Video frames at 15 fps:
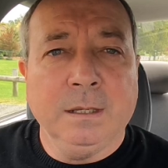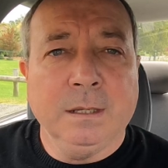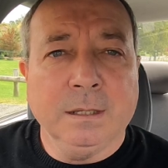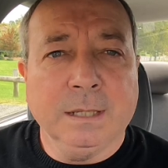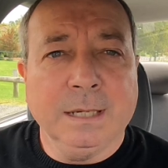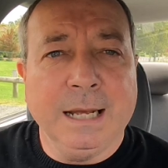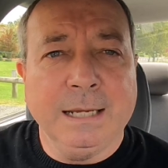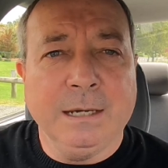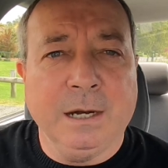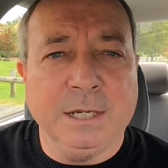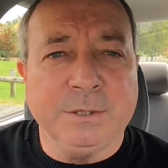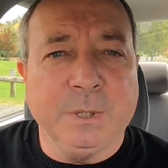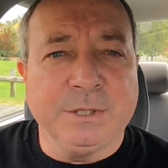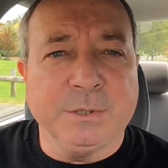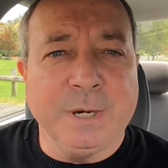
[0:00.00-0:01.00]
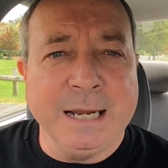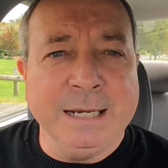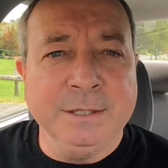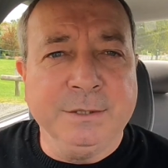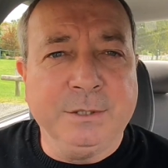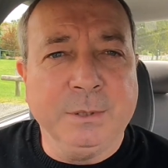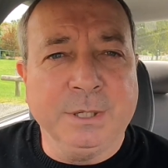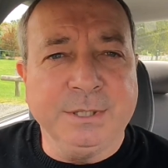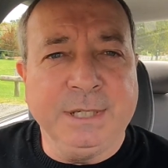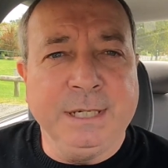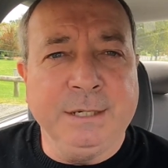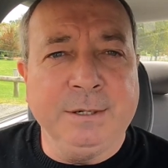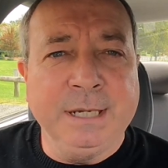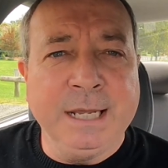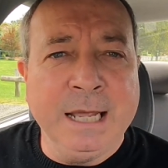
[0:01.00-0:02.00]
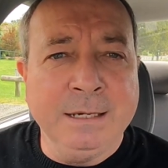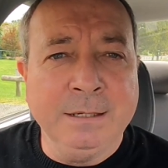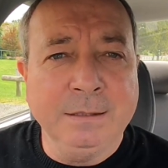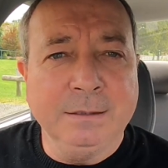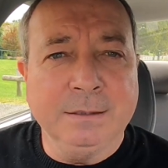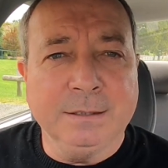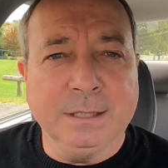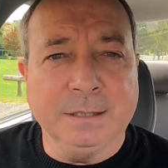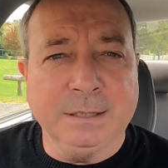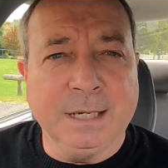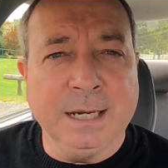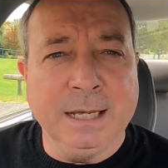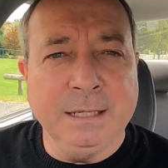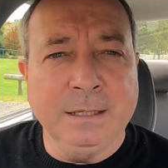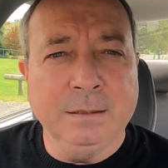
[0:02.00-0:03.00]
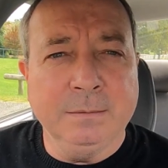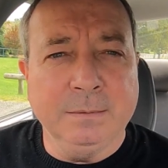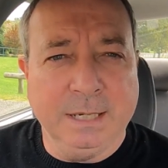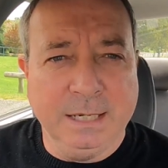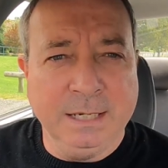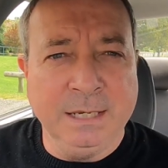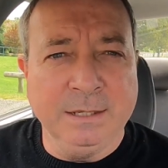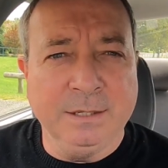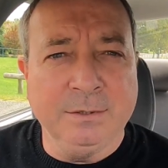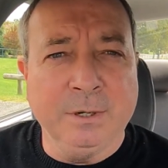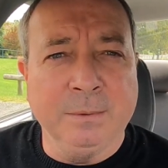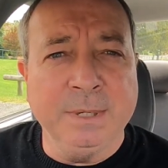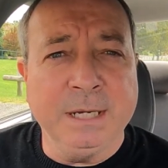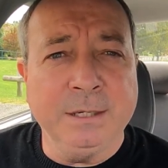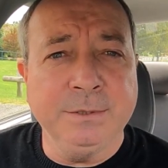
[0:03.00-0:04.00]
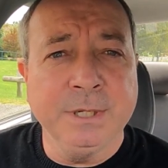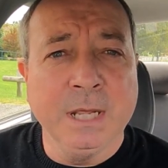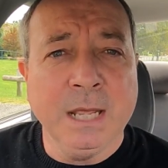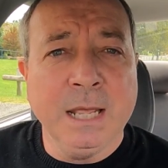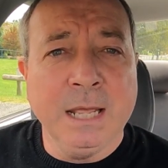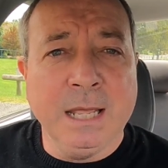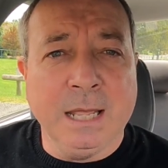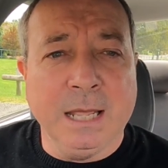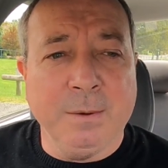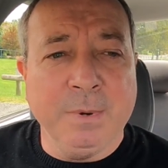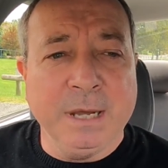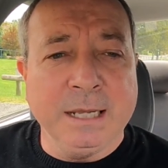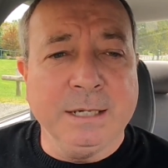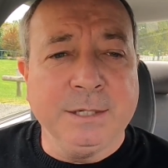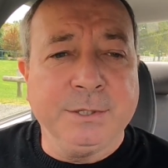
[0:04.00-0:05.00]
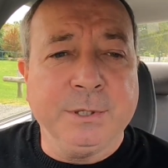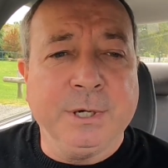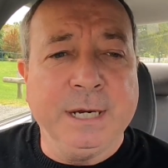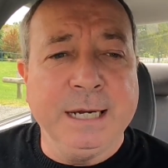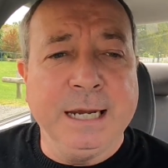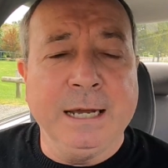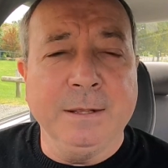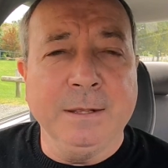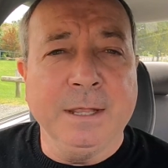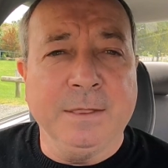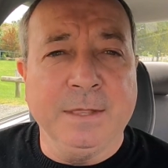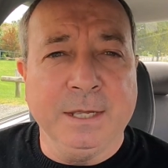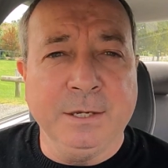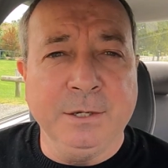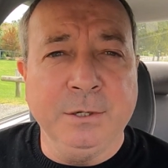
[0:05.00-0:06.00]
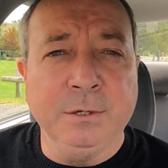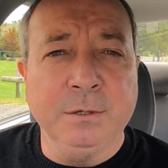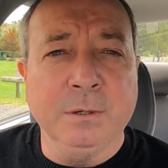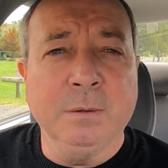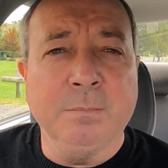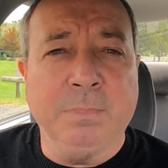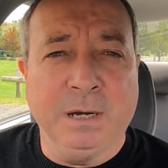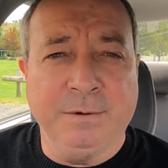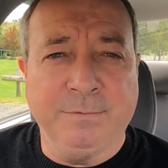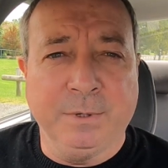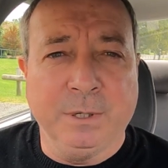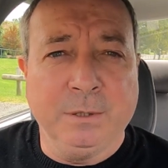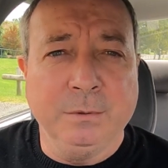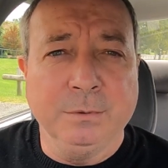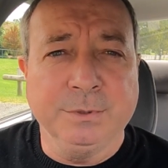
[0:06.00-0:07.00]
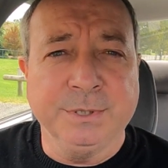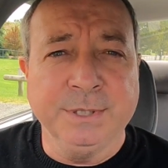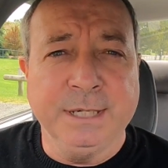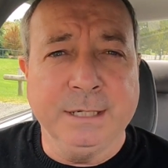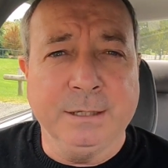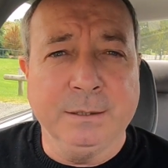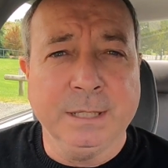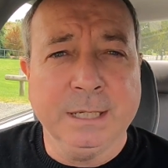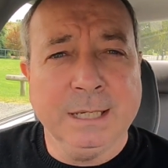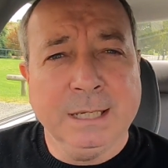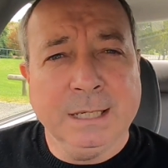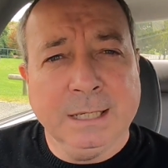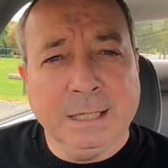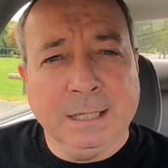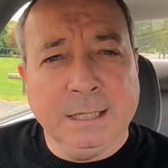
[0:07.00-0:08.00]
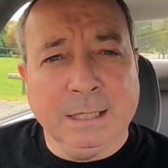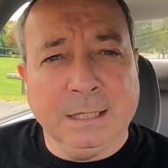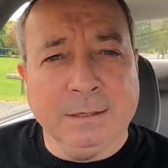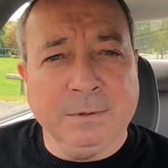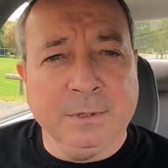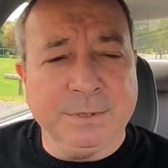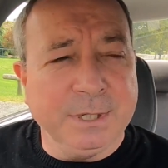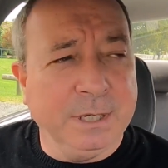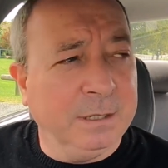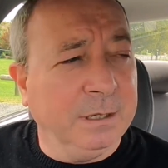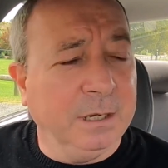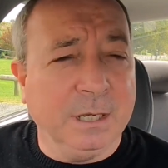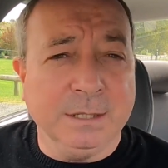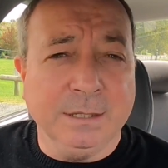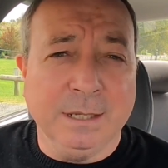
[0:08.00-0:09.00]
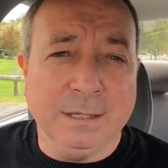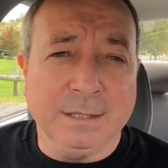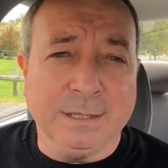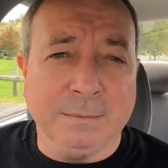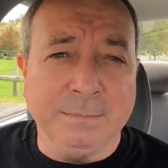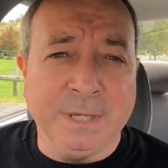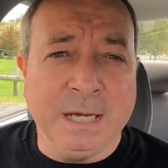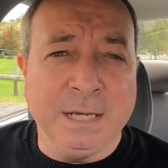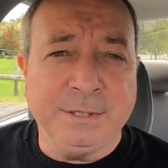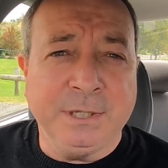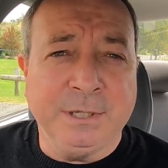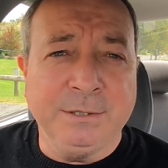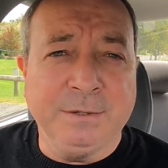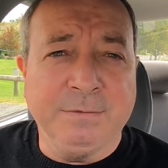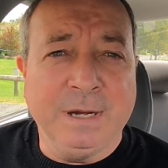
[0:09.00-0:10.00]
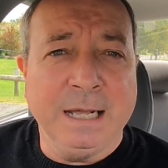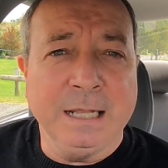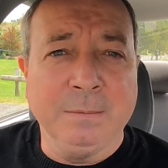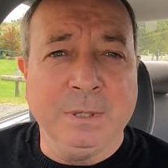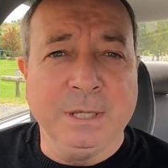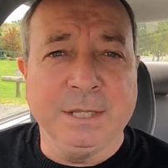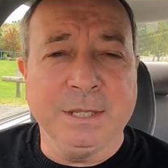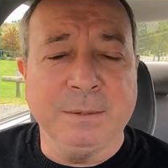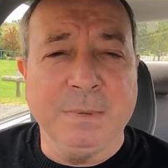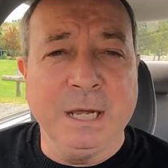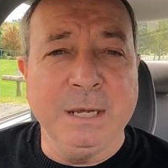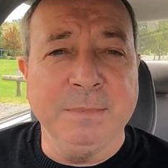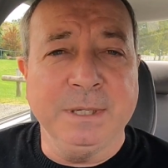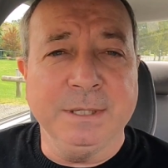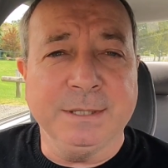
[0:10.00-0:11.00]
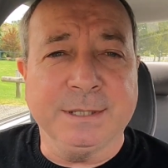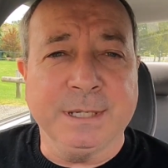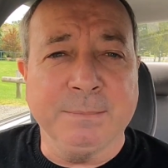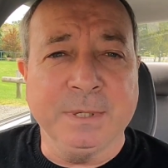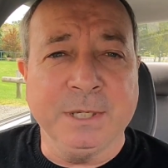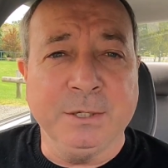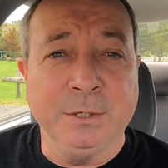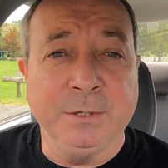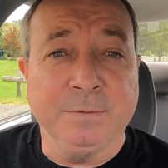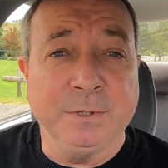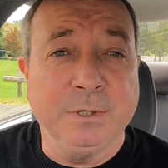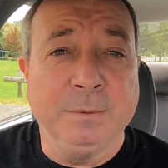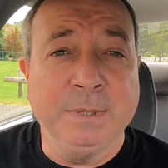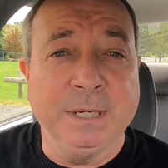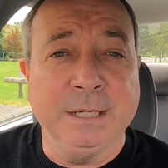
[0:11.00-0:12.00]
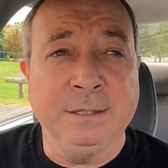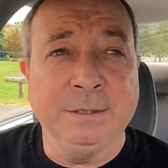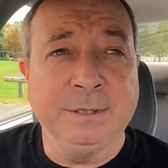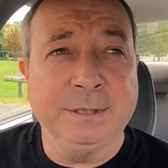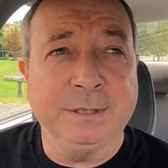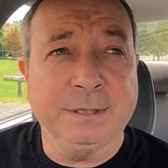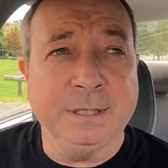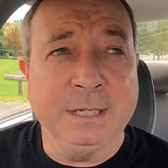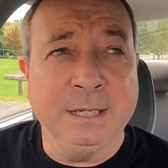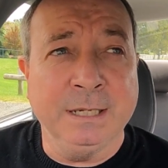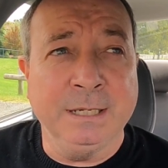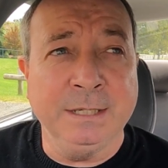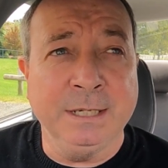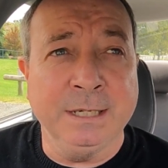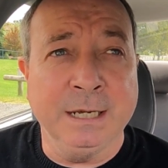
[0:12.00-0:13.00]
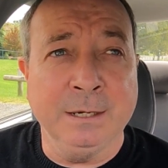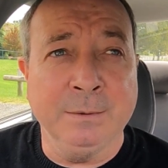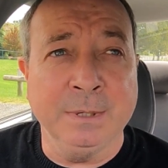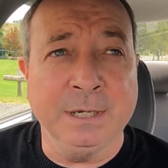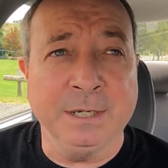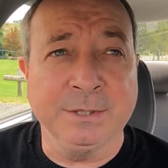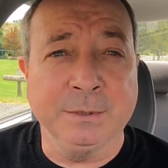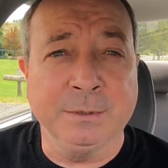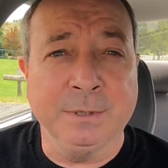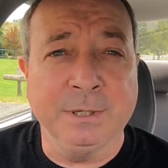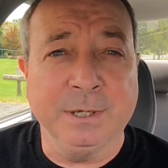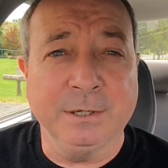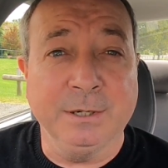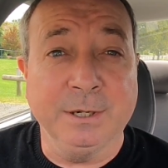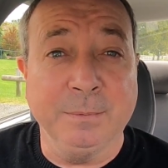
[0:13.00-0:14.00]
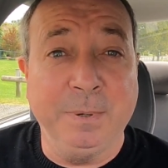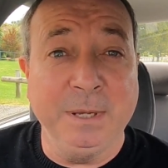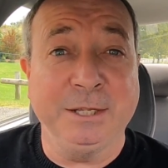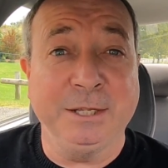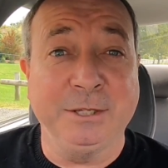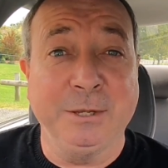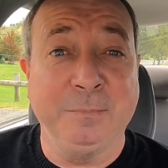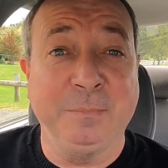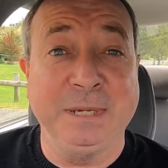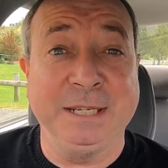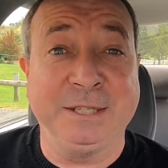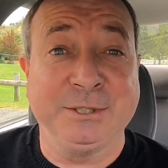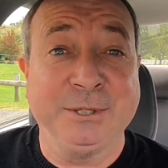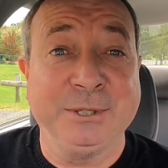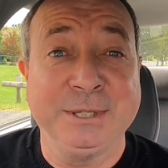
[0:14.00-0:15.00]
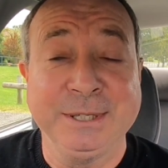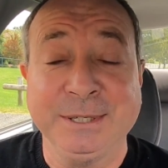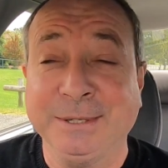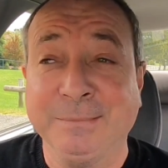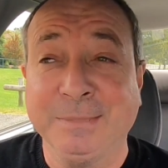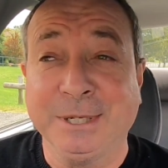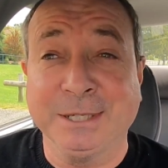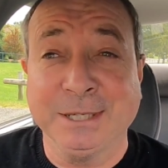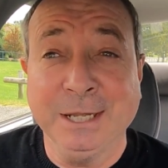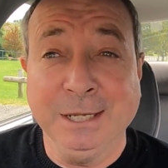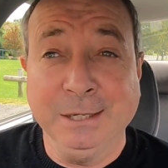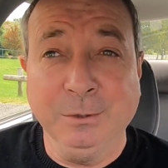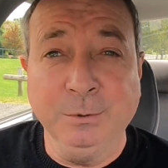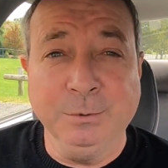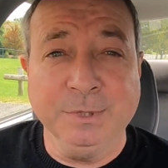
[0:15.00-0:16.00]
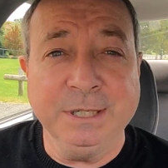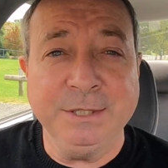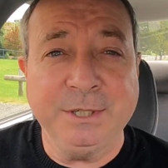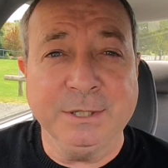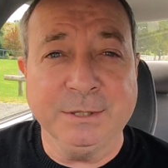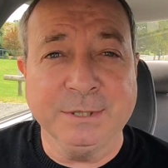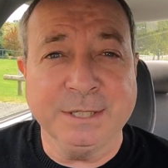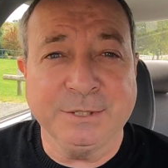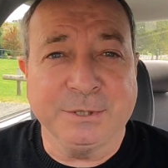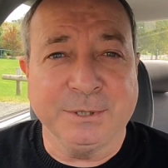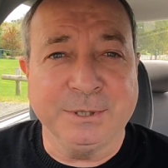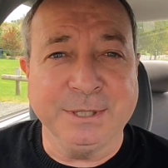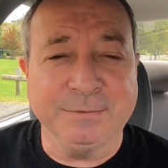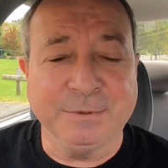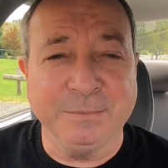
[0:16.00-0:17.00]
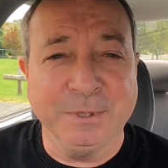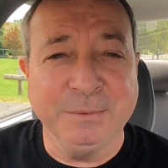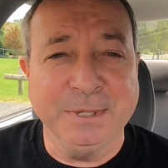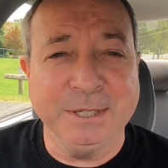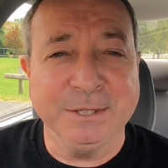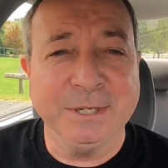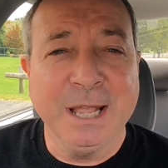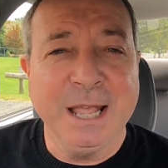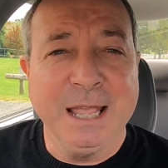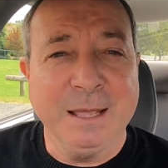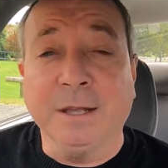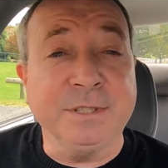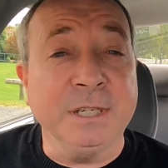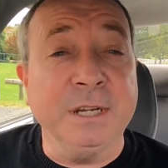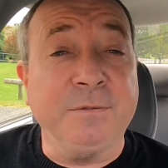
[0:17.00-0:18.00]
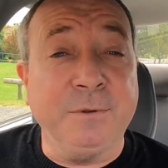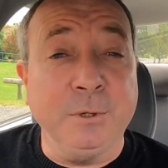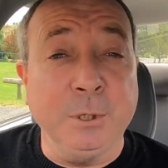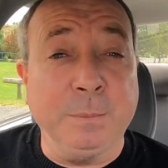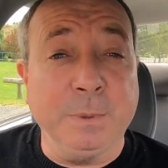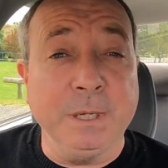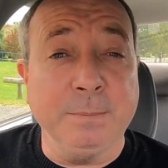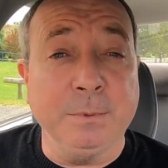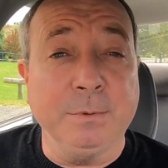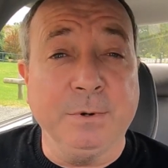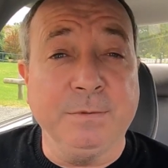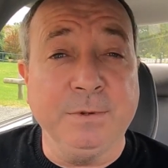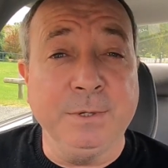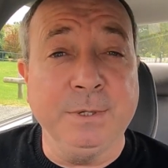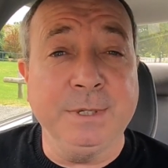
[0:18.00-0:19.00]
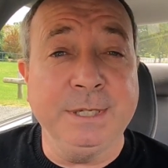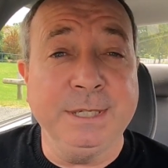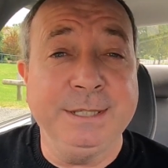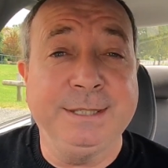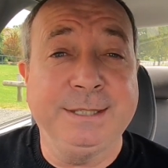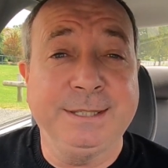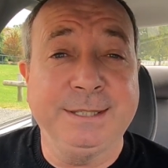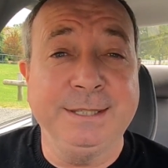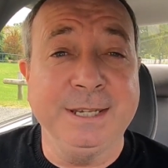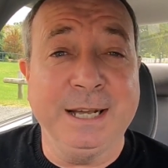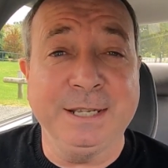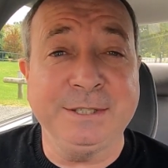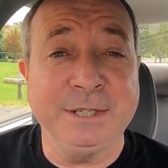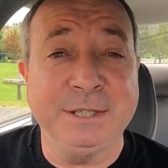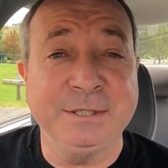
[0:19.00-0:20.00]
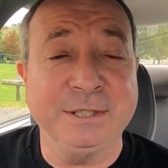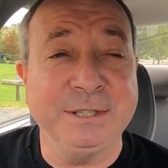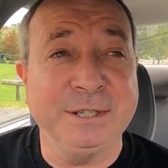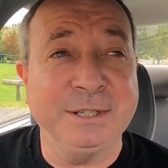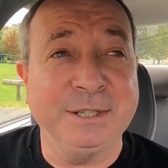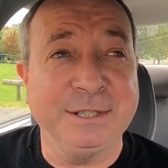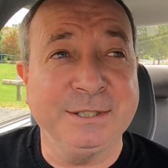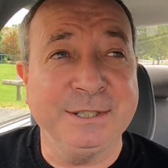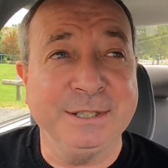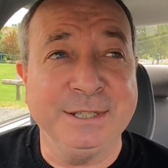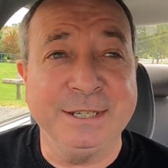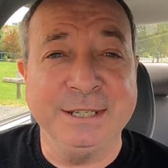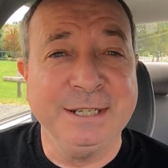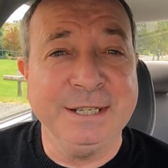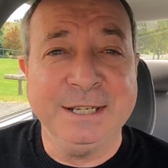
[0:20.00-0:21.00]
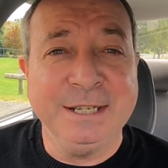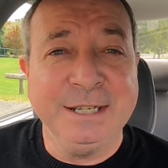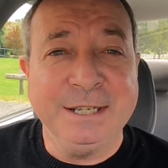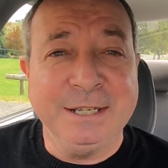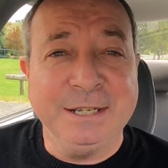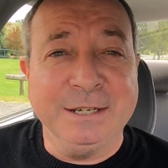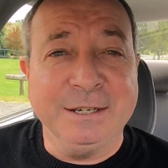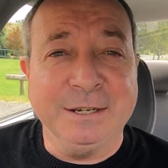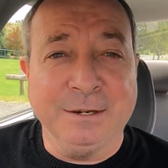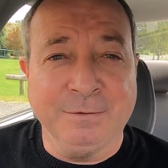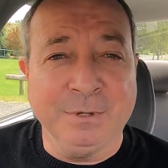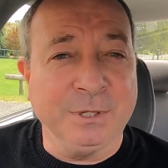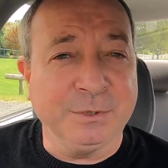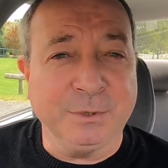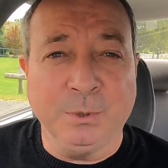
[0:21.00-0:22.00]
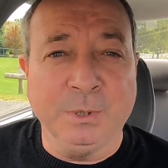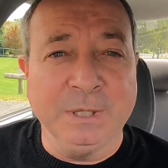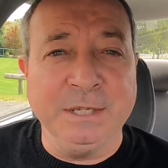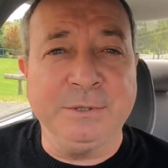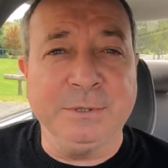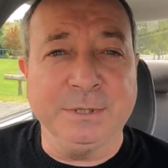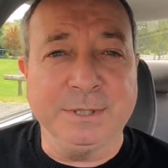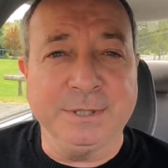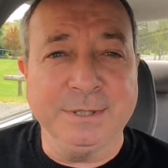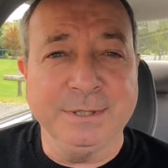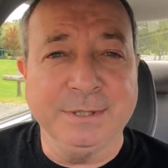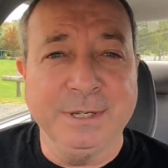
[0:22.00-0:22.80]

G'day guys, what's cracking? 2Aussie here again. So today we're heading into Domino's and we're going to try out their new puff rolls. Now they've also got some nachos available at the moment, something new for Domino's. And you know, when I saw it I got a bit excited and I'm like, oh, nachos, let's try it from Domino's. I've seen a few people review these nachos and I've got to tell you, I've lost all interest.